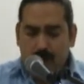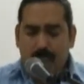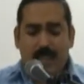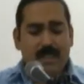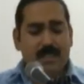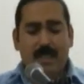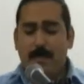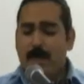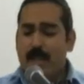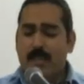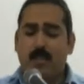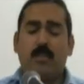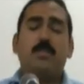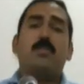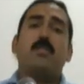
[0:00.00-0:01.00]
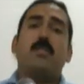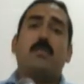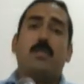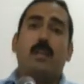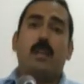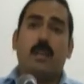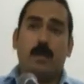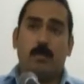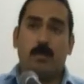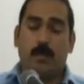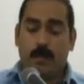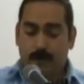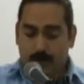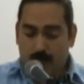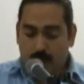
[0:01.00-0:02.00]
and its demands are still very liberal,
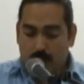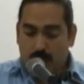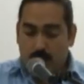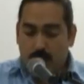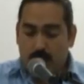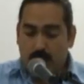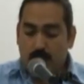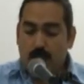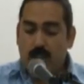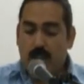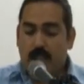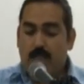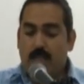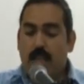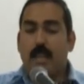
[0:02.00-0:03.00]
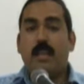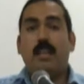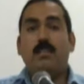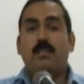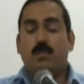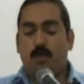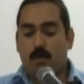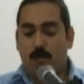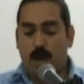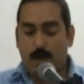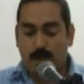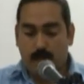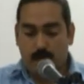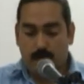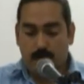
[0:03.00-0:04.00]
such as an end to
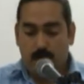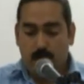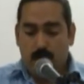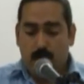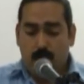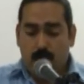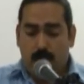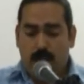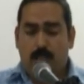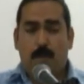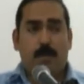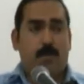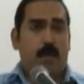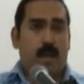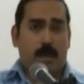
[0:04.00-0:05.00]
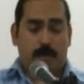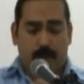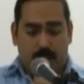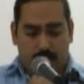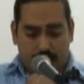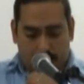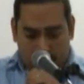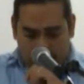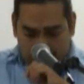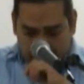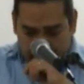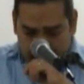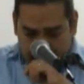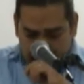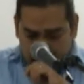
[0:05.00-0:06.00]
corruption, a democratic Mexico,
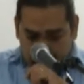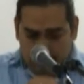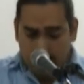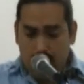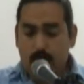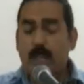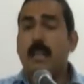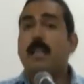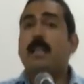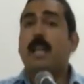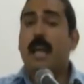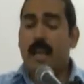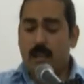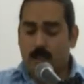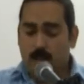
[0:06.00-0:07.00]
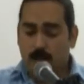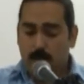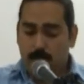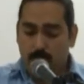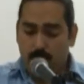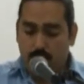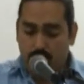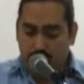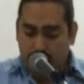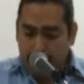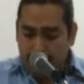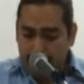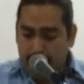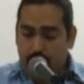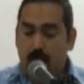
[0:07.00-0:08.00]
an end to
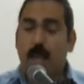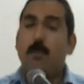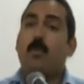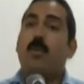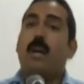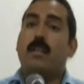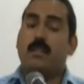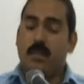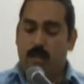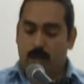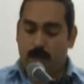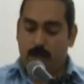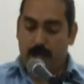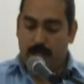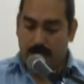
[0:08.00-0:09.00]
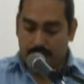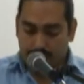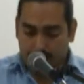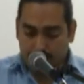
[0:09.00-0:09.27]
impunity, and more access to media.